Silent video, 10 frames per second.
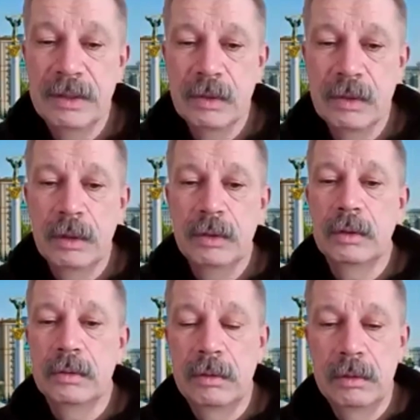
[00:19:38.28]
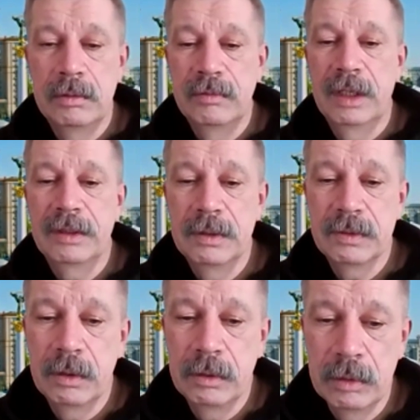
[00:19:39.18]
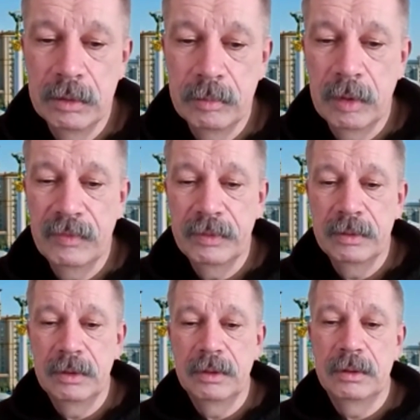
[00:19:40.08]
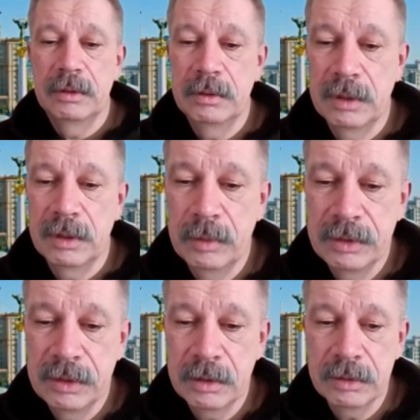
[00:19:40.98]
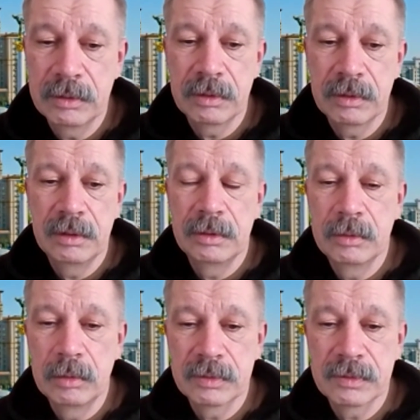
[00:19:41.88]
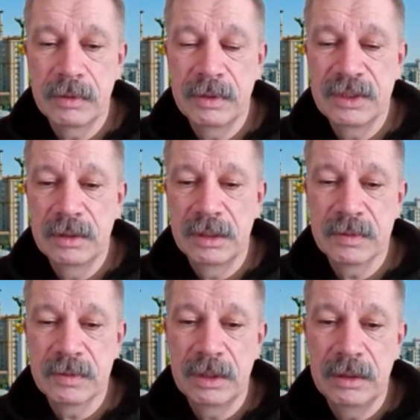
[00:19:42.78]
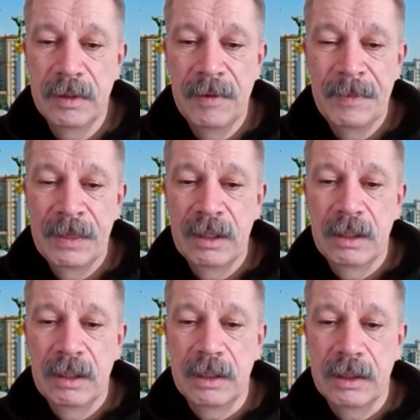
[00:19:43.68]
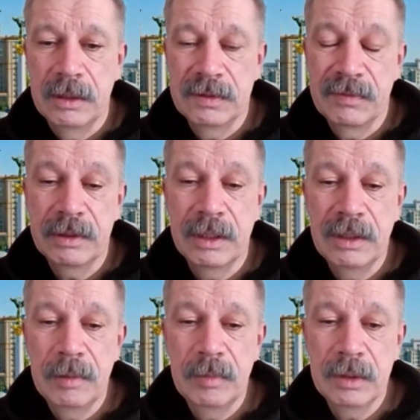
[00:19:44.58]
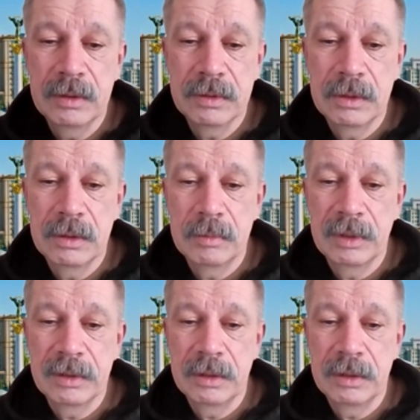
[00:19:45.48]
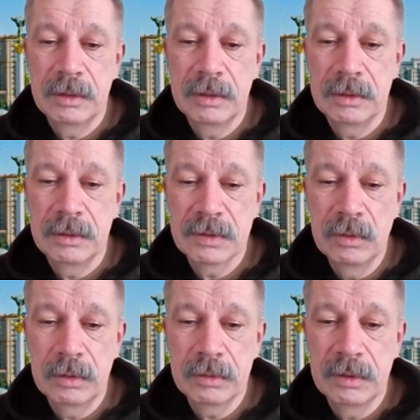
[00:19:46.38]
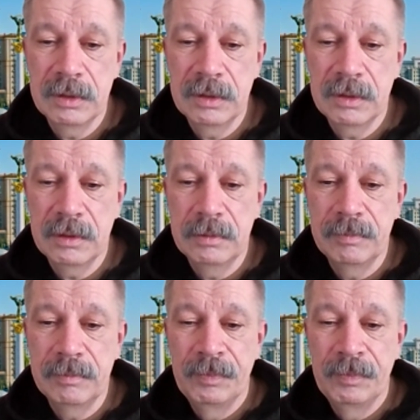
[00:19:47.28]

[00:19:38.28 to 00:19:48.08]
is going on. Fighting is going on both on our territory and in Kursk region as well. It's very dynamic, but it's not the